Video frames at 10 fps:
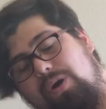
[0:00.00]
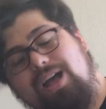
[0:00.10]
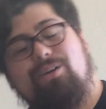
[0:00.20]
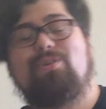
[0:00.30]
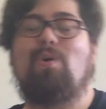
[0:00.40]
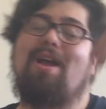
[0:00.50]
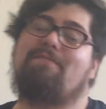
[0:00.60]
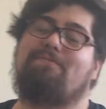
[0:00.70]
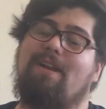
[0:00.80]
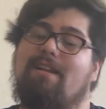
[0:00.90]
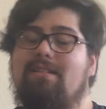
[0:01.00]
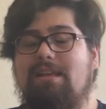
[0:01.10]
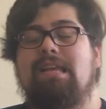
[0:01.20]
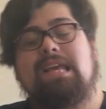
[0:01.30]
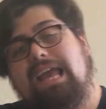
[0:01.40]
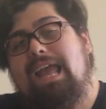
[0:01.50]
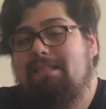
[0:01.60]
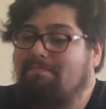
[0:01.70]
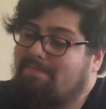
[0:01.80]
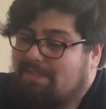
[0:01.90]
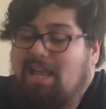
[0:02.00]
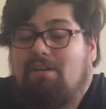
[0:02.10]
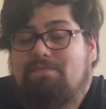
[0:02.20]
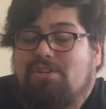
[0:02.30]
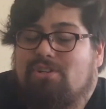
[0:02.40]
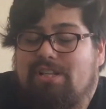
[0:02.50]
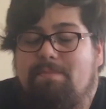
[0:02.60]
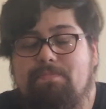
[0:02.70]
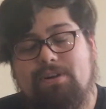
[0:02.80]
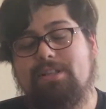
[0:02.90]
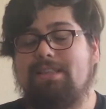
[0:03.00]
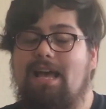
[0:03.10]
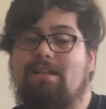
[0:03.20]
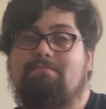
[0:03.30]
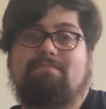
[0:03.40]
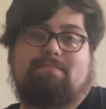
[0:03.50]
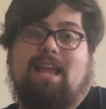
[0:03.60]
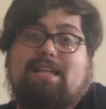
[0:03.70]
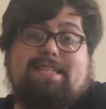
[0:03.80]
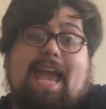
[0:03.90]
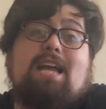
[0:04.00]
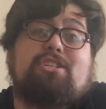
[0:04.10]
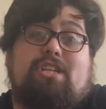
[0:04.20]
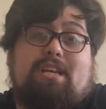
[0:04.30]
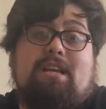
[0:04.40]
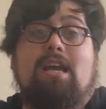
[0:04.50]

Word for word: Well, quite frankly, and selfishly put that it's catchy.